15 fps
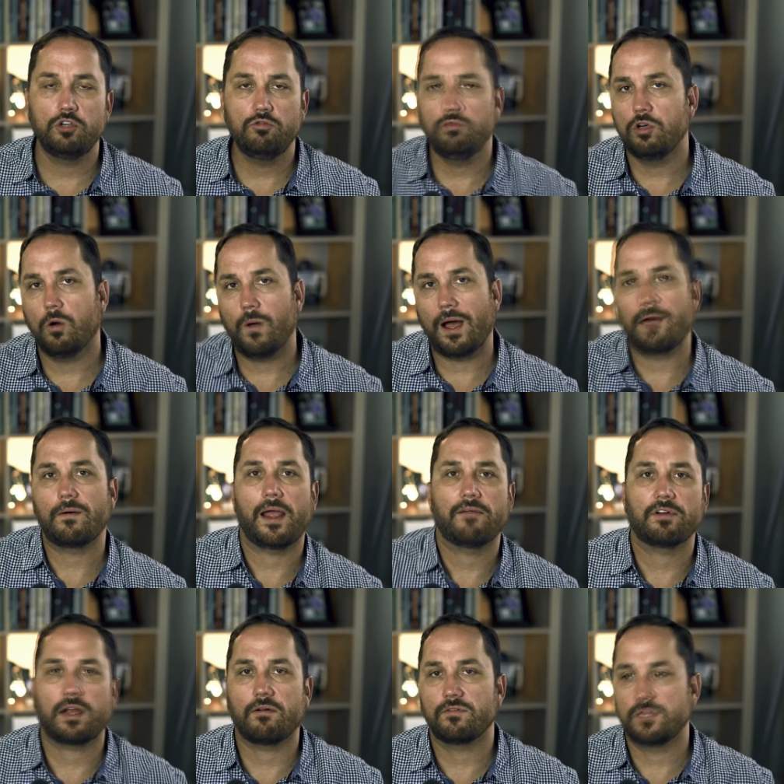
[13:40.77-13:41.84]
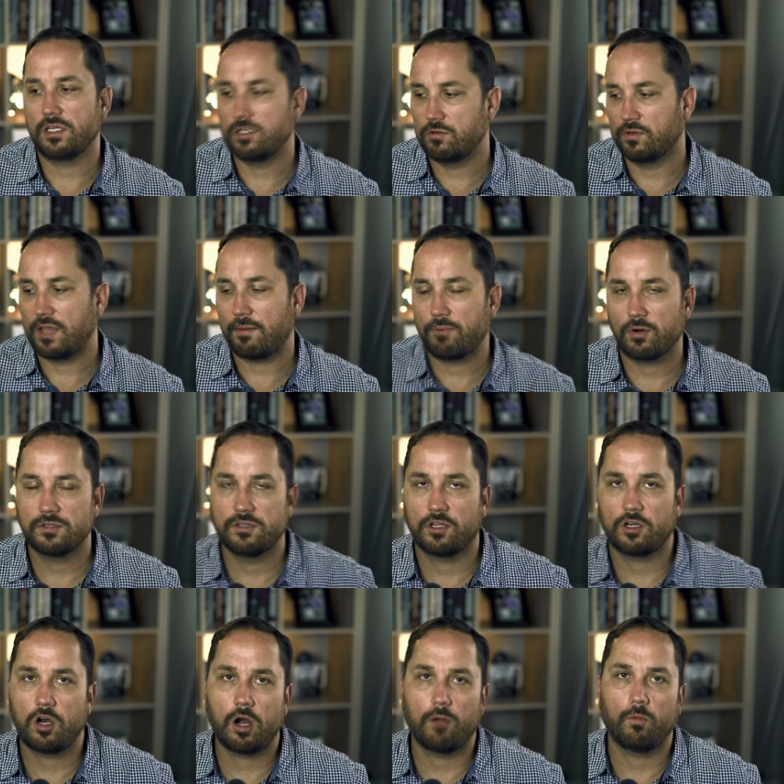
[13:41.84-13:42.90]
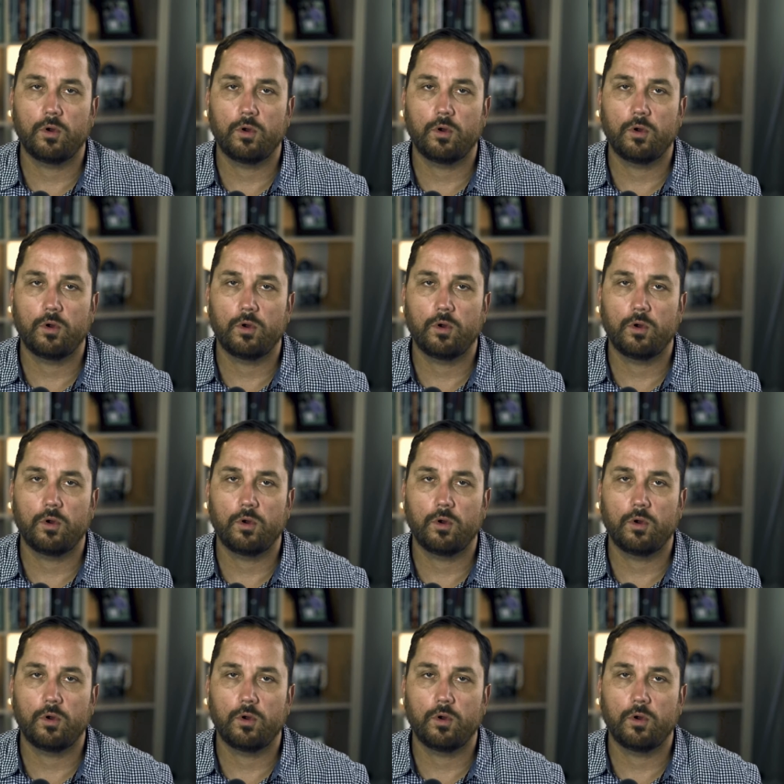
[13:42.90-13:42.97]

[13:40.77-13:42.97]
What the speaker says: you know how to have a conversation with that person in the car.